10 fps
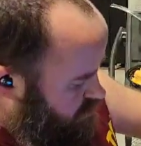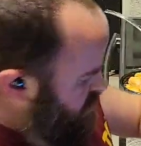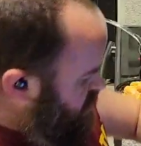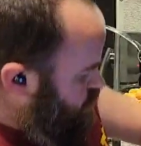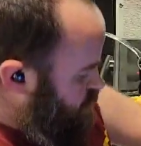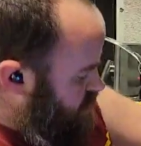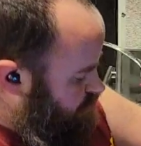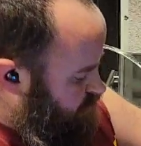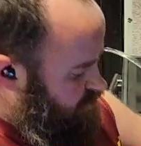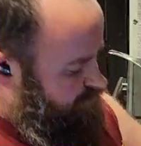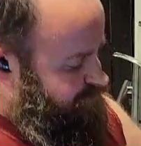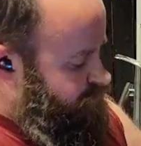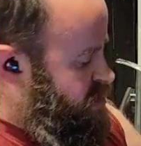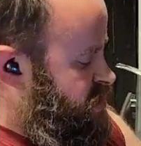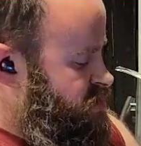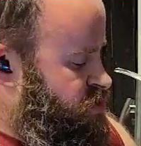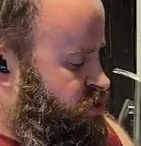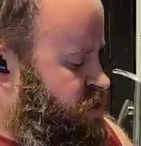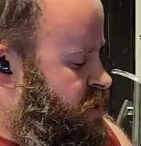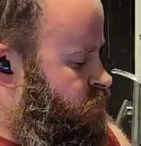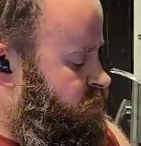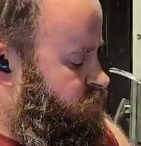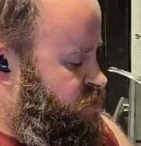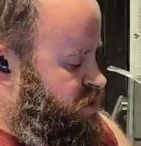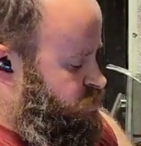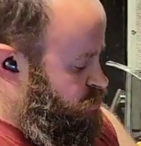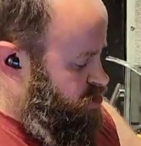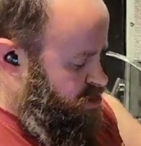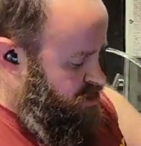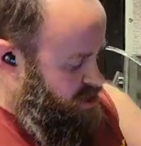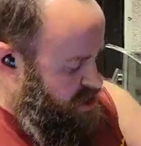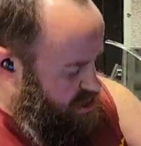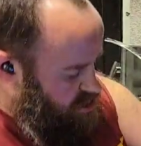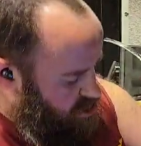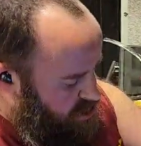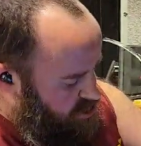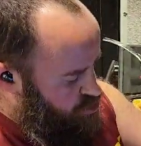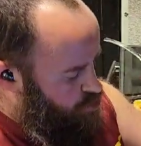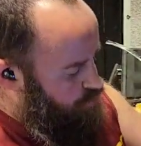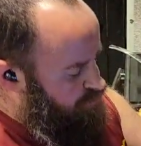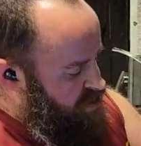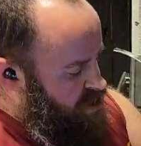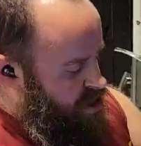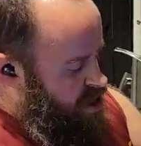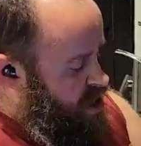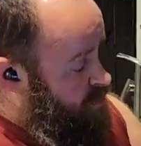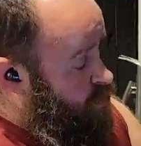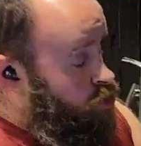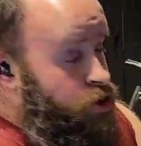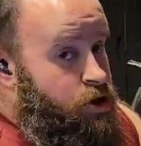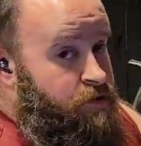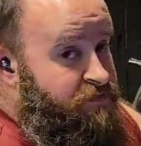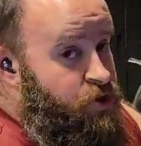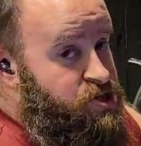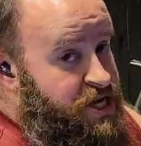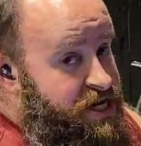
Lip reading: Peeling shrimp, man, it's just kind of one of those things when you're in culinary school or you're first